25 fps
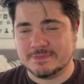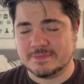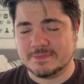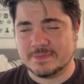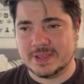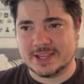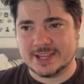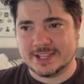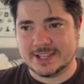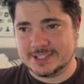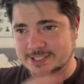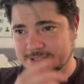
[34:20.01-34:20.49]

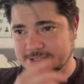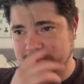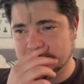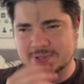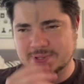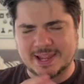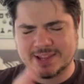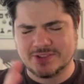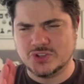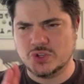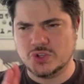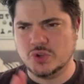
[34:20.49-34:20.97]
because
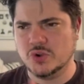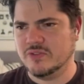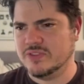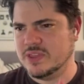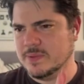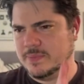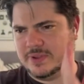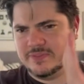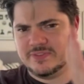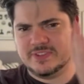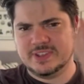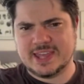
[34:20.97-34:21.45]
like two of
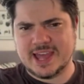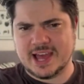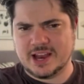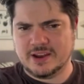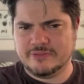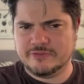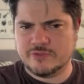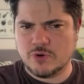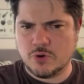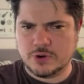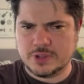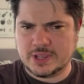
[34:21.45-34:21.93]
them live in
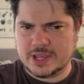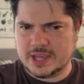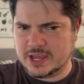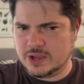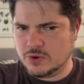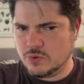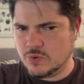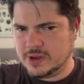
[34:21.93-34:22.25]
California,